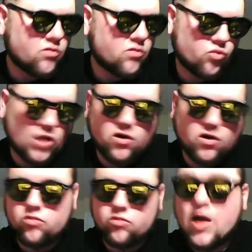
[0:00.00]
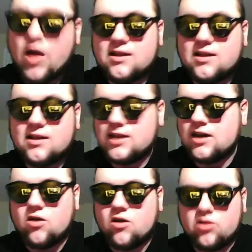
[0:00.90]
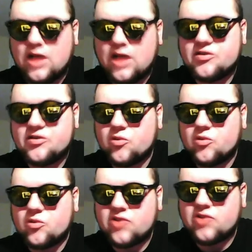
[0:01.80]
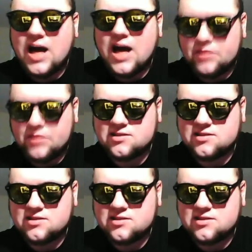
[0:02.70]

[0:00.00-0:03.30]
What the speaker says: like radically leftist, almost like communist,